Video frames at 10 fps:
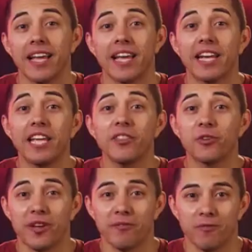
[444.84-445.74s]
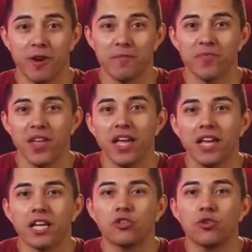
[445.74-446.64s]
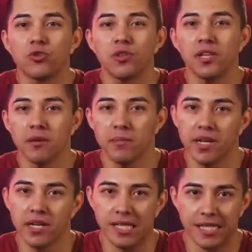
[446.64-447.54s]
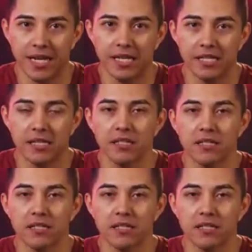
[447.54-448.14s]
An Ethernet frame is usually limited in size